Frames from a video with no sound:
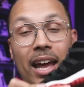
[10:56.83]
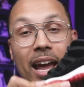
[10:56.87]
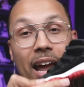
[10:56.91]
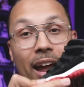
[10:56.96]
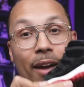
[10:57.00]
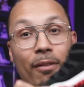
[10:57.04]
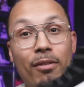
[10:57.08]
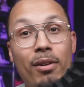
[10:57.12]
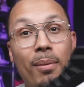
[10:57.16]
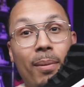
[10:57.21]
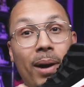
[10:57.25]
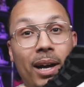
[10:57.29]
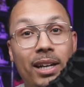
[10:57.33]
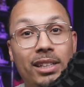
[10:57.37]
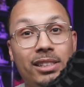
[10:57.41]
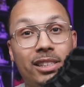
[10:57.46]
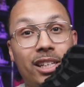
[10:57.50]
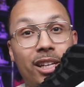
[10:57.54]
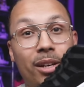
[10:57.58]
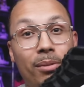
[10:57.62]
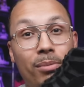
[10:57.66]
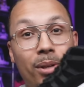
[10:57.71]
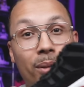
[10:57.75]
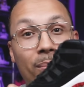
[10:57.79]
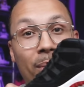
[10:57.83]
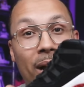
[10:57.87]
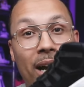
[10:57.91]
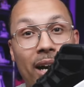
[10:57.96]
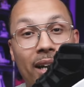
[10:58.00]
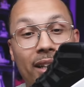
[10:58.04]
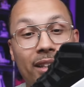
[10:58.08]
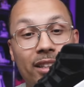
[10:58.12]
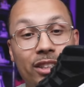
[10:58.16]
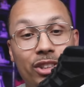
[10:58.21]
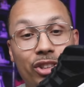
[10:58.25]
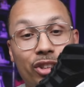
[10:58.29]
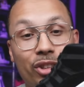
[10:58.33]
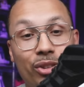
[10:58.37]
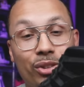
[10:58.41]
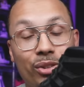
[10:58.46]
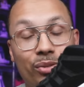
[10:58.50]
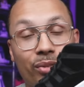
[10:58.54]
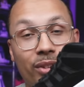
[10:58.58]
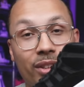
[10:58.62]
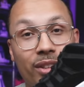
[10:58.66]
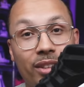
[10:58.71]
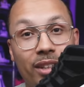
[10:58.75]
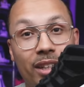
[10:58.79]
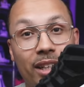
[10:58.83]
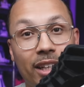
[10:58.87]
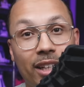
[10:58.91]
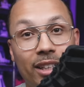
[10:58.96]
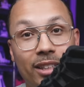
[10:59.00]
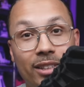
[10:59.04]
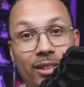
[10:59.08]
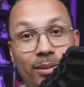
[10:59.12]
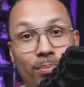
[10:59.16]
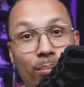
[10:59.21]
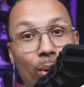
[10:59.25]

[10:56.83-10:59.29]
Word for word: everybody's going to be buying these shoes for their kids.